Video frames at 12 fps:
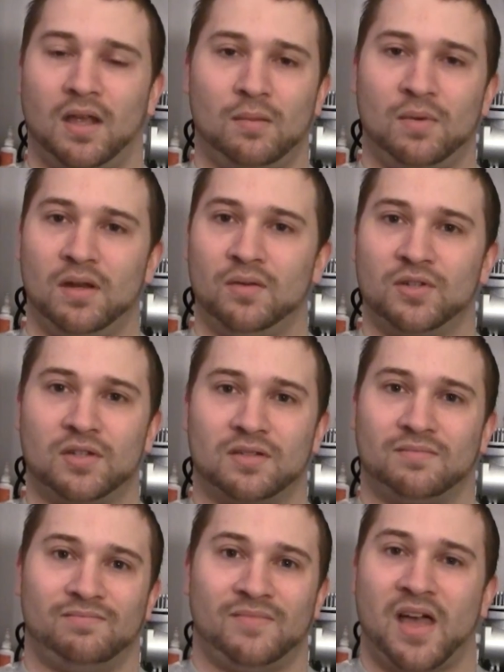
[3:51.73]
I mean,
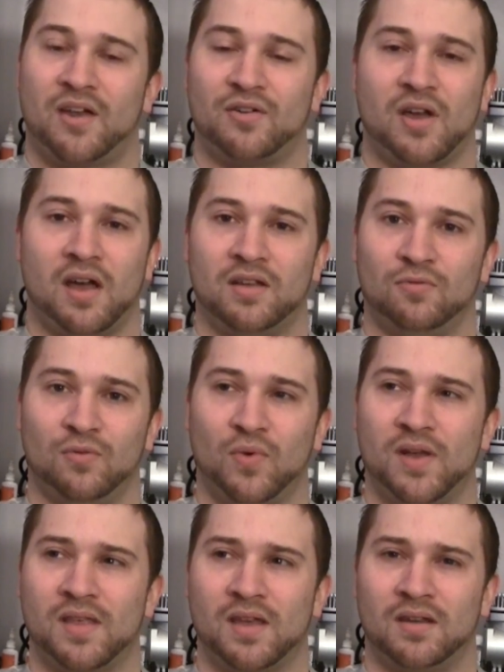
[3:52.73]
I don't know how you would
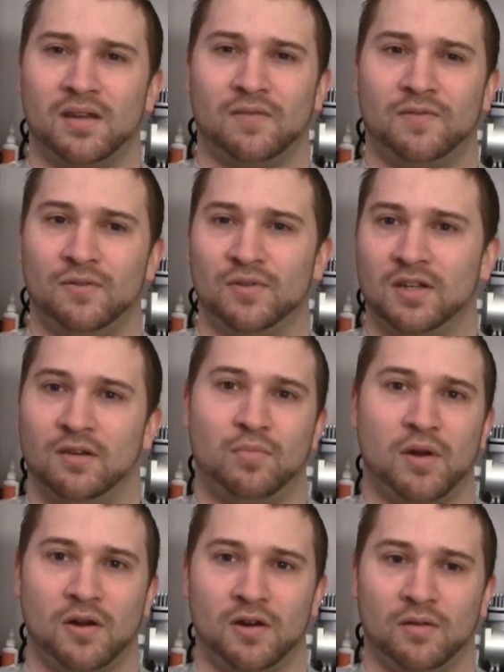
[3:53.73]
weigh that in. If he was an
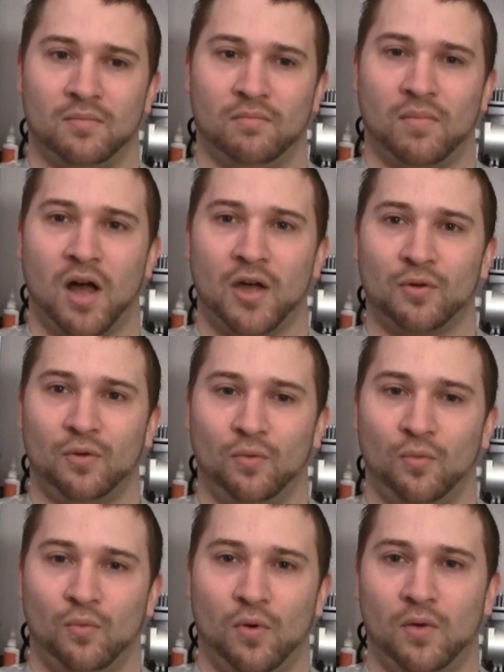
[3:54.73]
Imperium model,
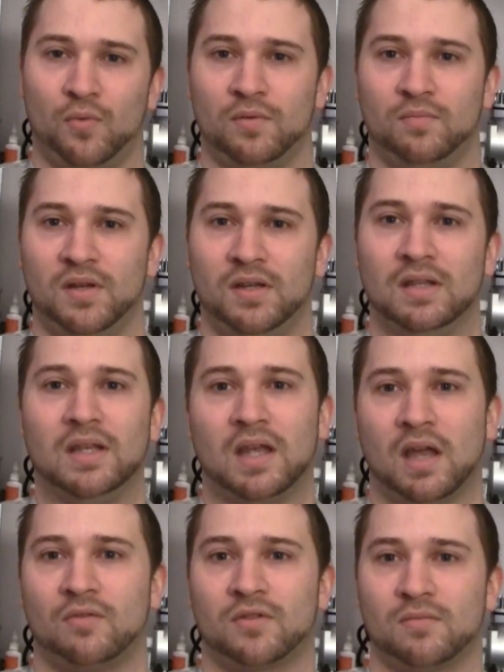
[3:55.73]
what would be the
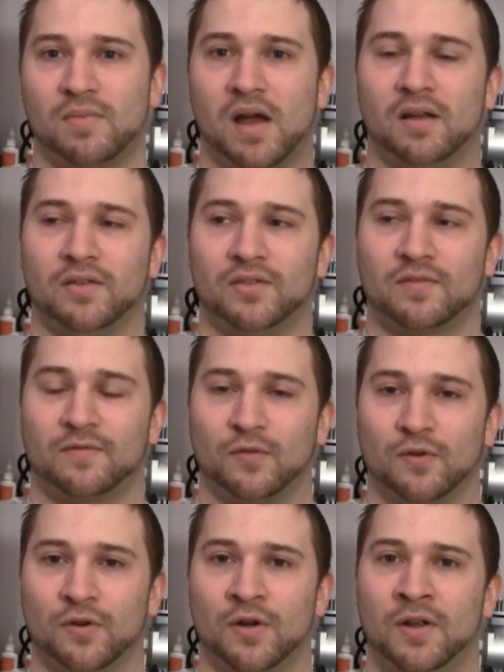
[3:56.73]
counterbalance
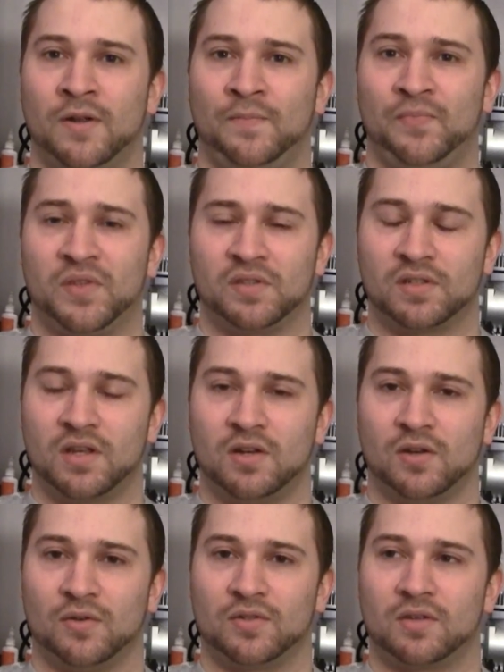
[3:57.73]
for the
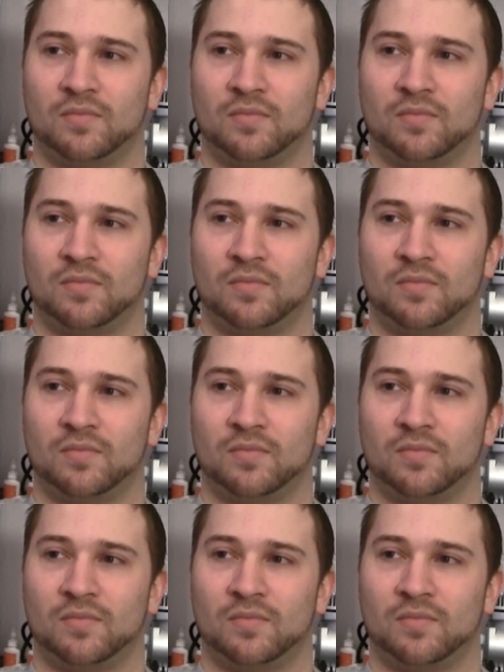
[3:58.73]
Xenos?